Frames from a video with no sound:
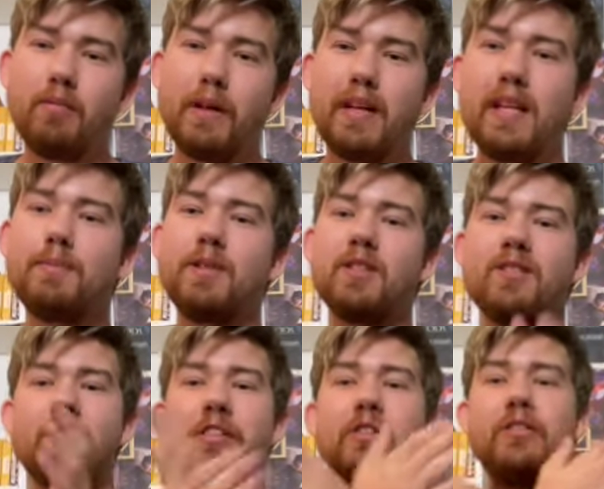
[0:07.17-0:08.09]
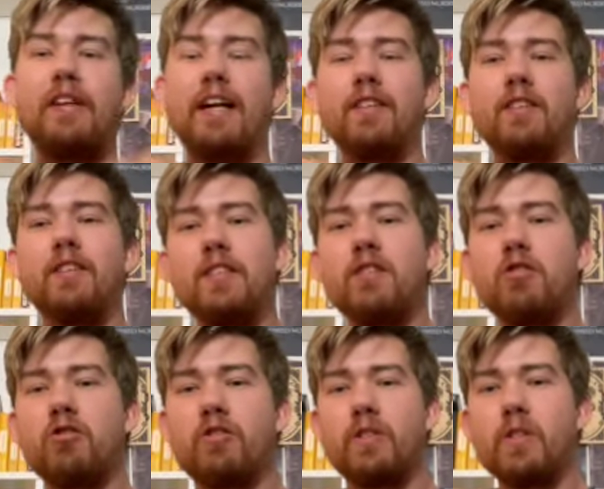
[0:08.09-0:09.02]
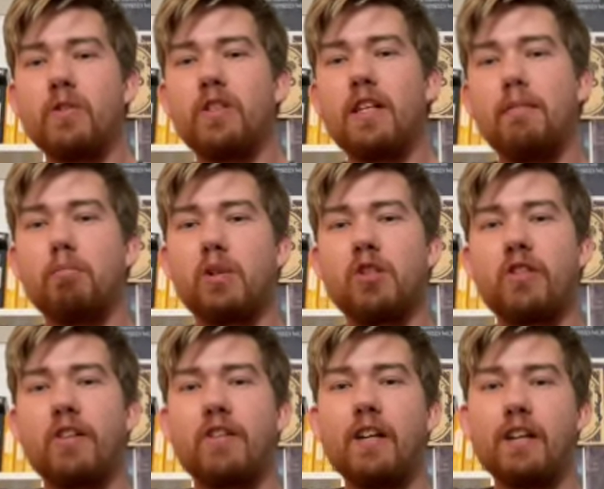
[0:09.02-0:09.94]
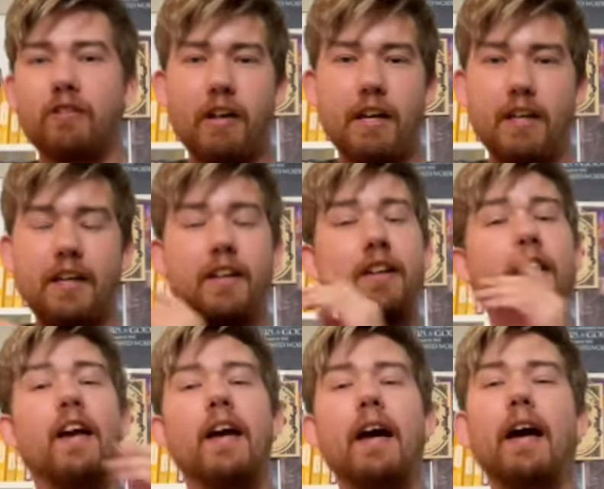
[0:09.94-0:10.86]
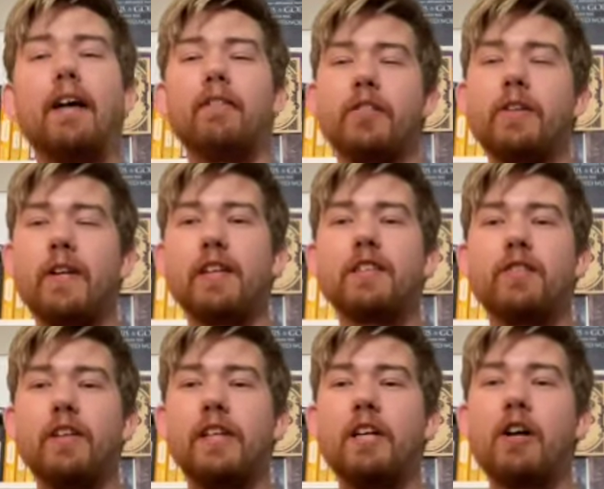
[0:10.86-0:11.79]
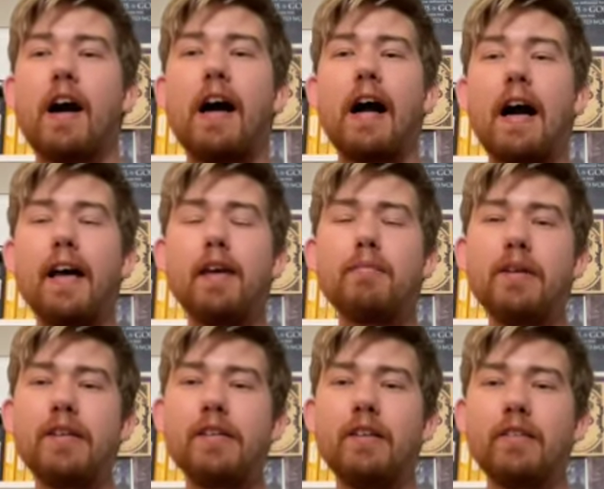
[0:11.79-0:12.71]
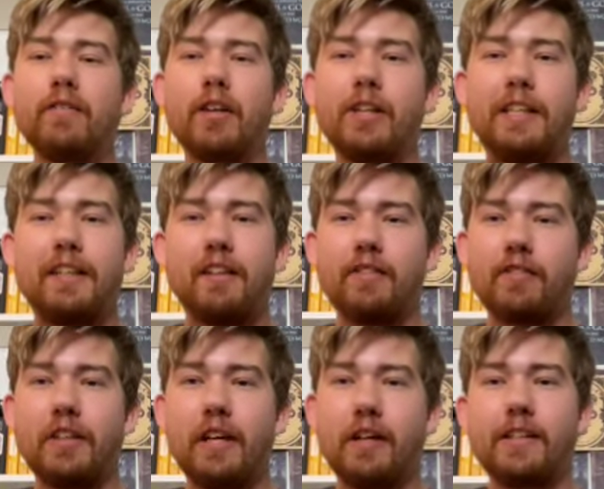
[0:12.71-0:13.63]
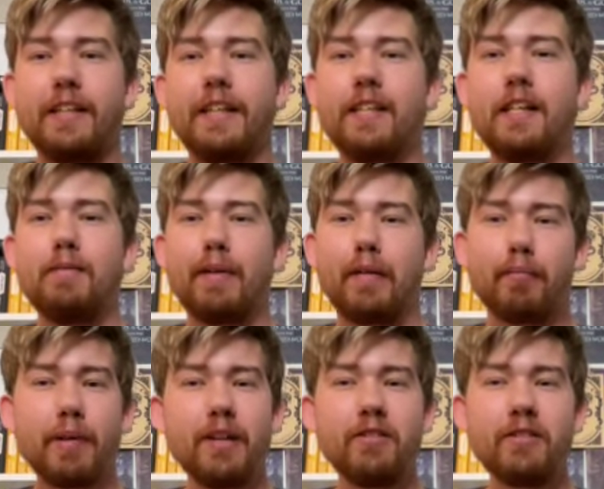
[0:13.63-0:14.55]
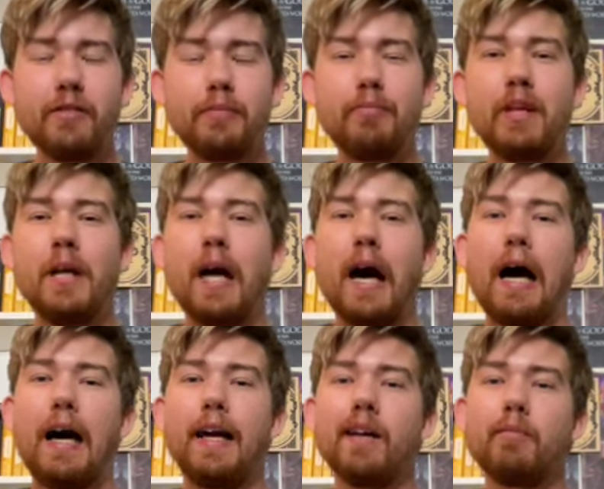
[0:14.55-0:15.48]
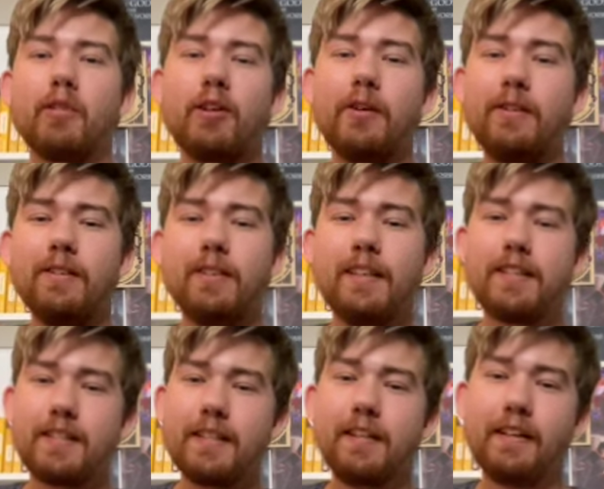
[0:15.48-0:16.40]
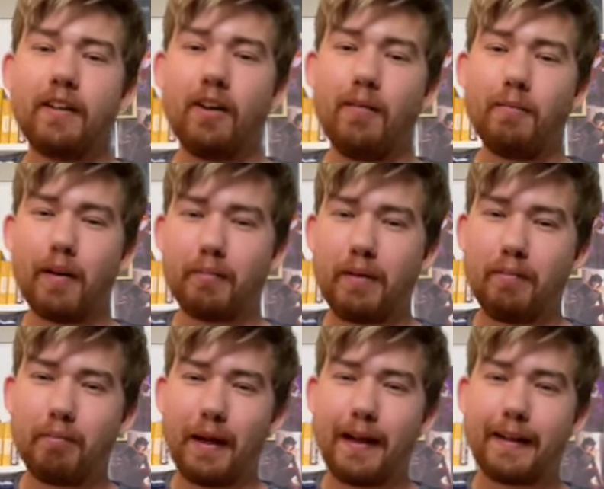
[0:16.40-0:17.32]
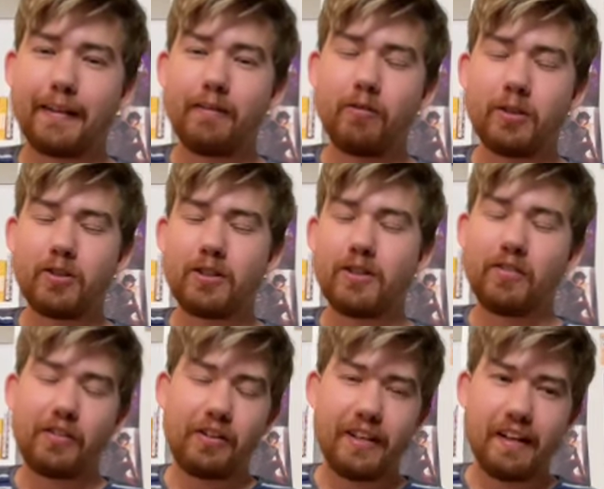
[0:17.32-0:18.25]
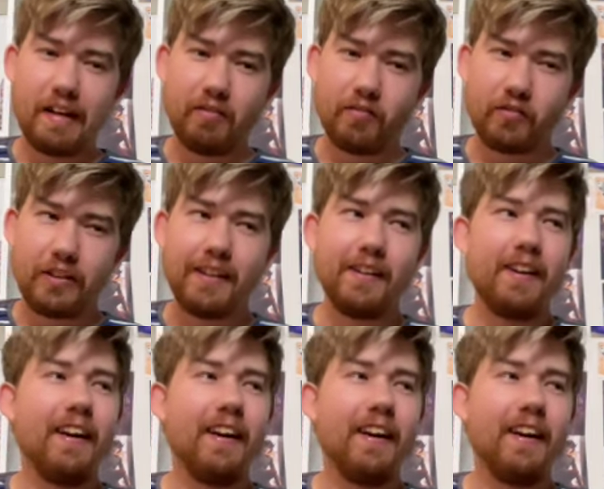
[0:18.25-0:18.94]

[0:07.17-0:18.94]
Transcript: My name is Drew and this is Drew's Ambitious Reading. And for today's video, I am in a very different area of my bedroom. I am currently sitting on my beanbag, which is very comfy.